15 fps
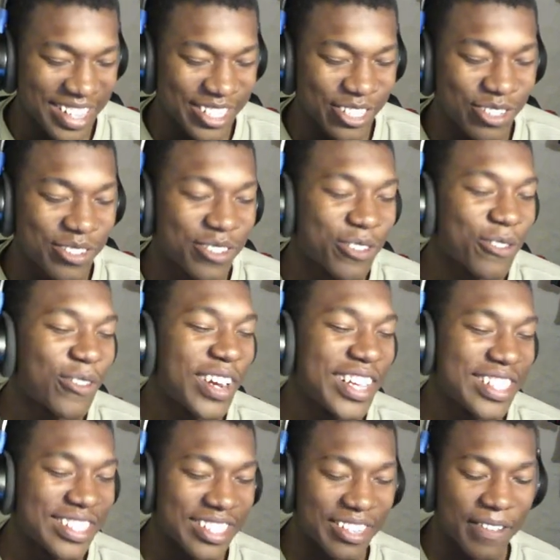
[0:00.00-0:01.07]
That's
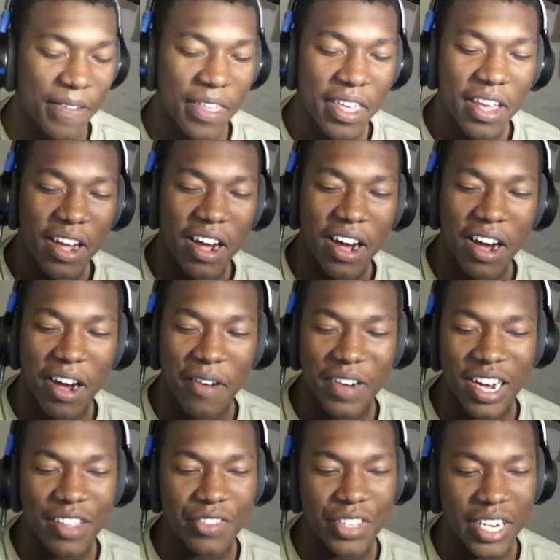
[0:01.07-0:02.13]
crazy.
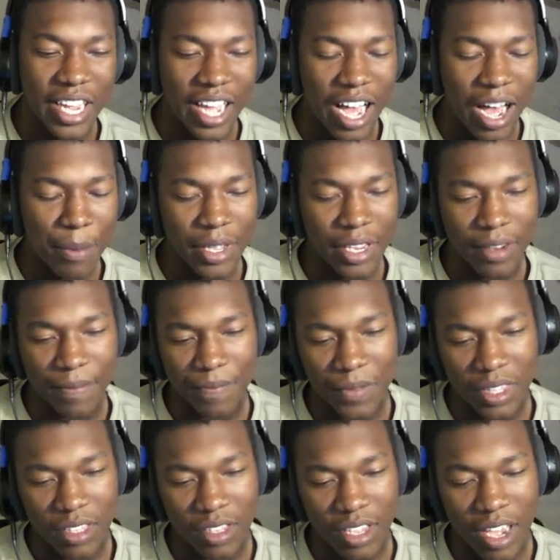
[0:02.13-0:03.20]
Um, other than that, I mean,
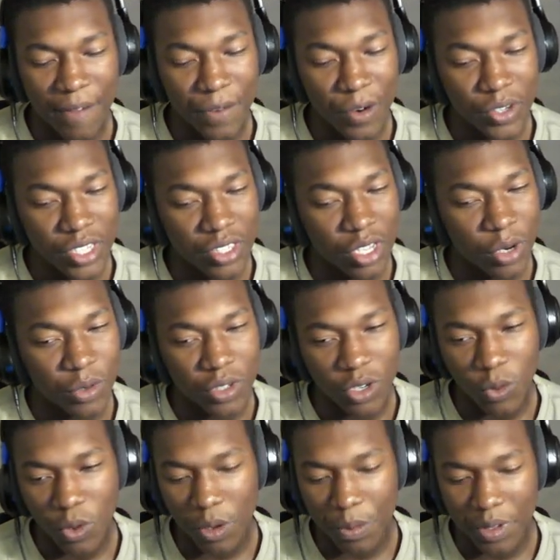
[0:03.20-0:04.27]
at first I thought it was
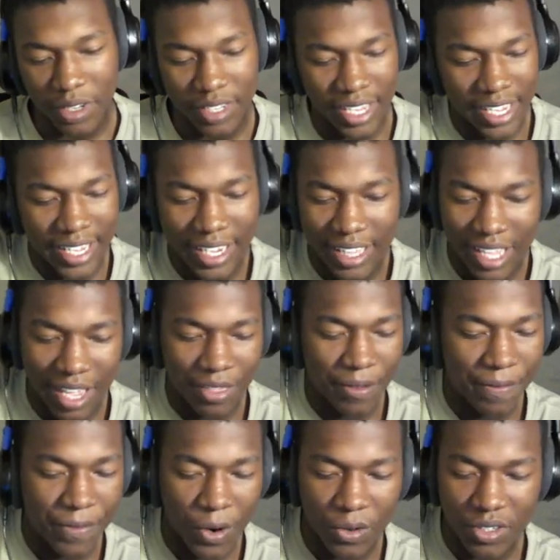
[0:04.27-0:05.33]
gonna work because I can't lie.
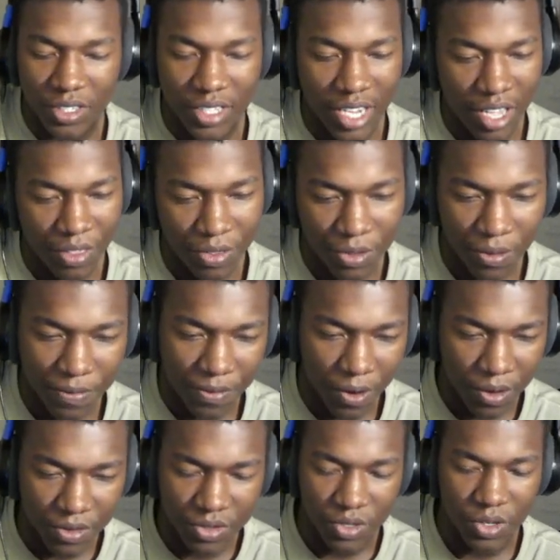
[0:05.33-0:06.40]
The first death, the
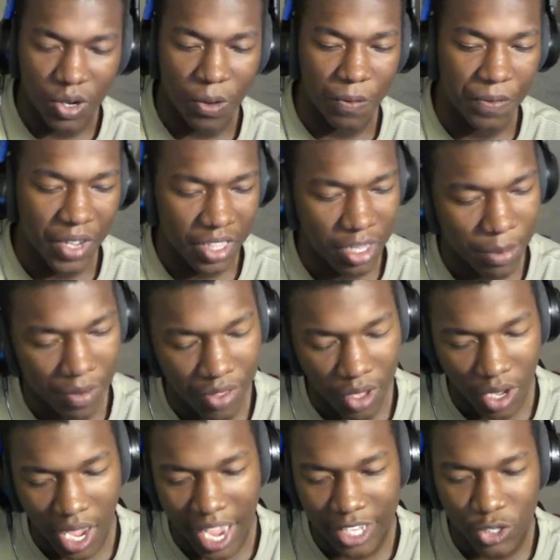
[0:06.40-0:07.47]
first you know victim of
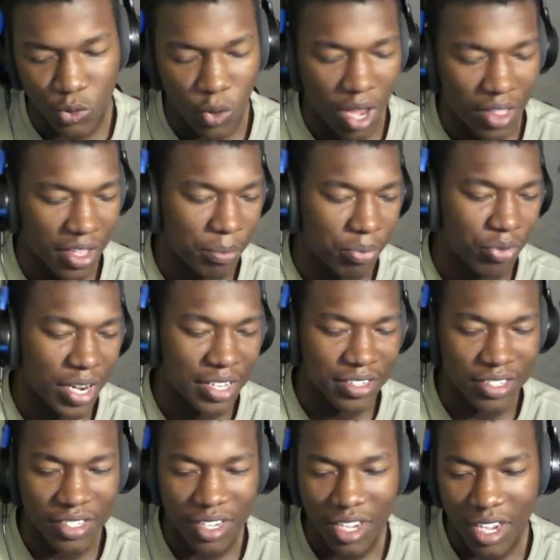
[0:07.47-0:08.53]
the hydraulic
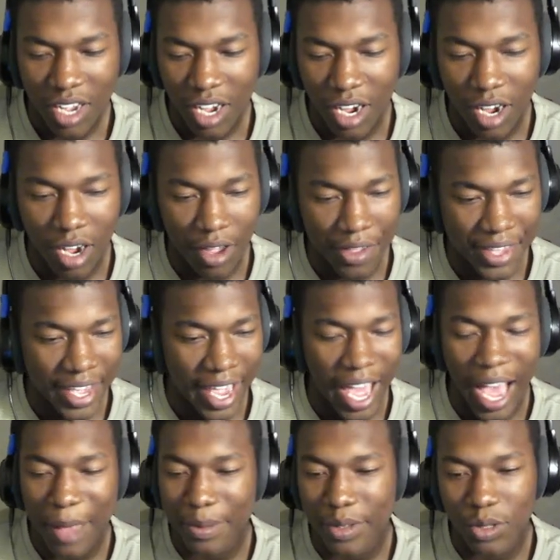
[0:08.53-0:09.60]
press, uh, he
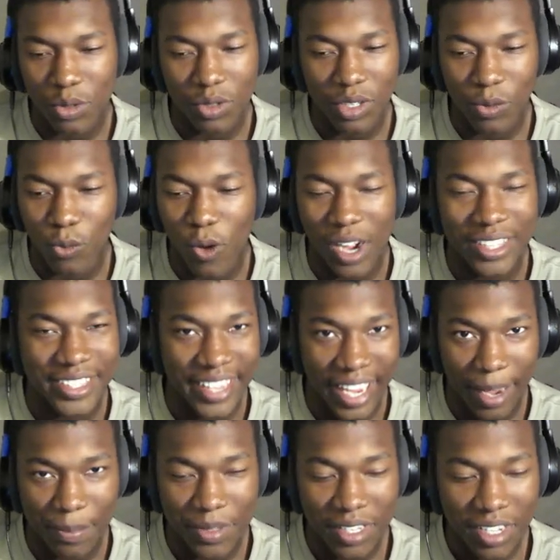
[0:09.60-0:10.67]
got absolutely one
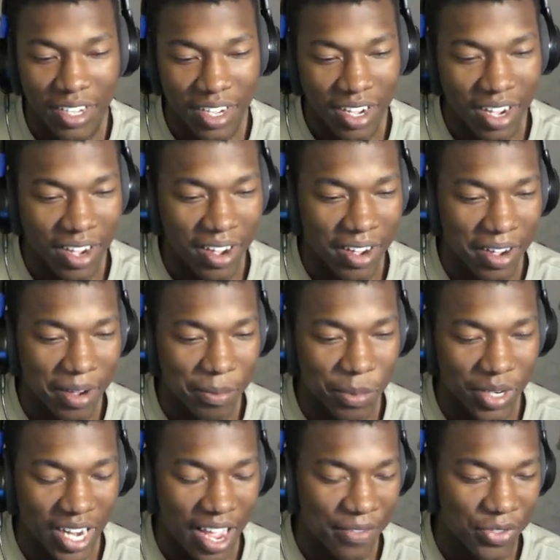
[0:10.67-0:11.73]
tapped. Uh,
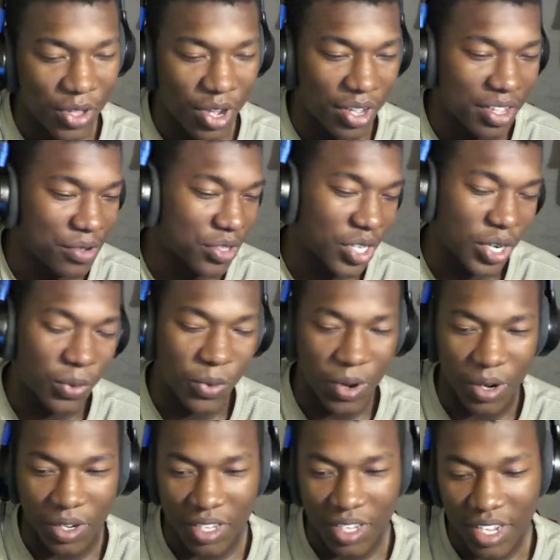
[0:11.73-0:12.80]
but I thought it was gonna
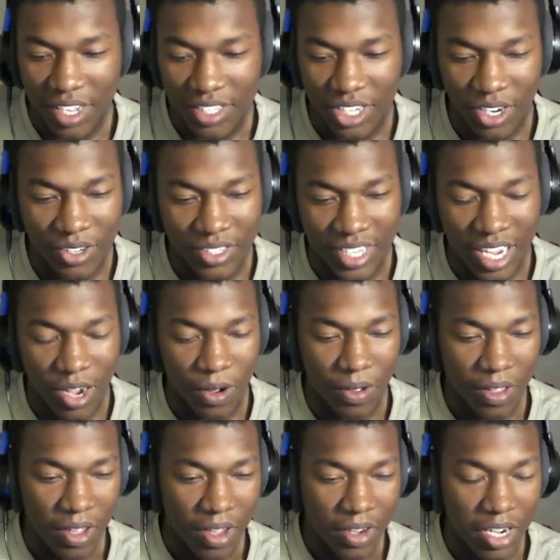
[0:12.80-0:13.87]
work. Turns
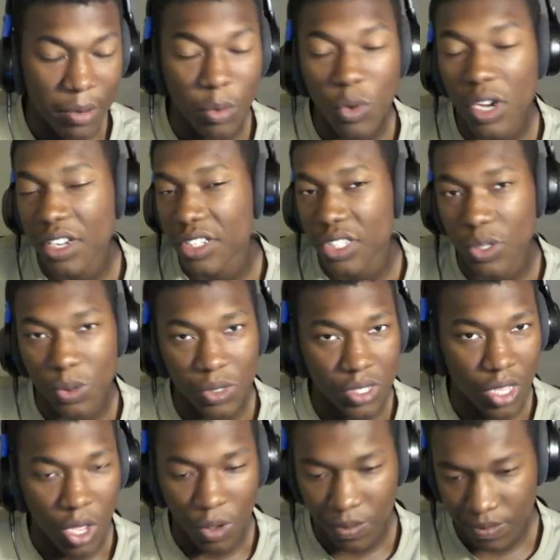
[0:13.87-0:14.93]
out, number one is too
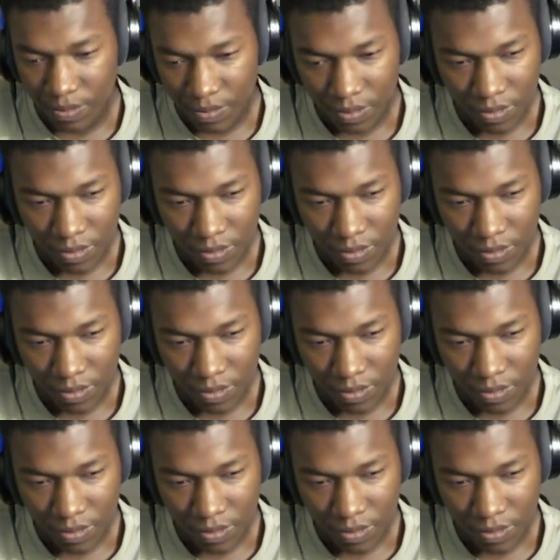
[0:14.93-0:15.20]
slow.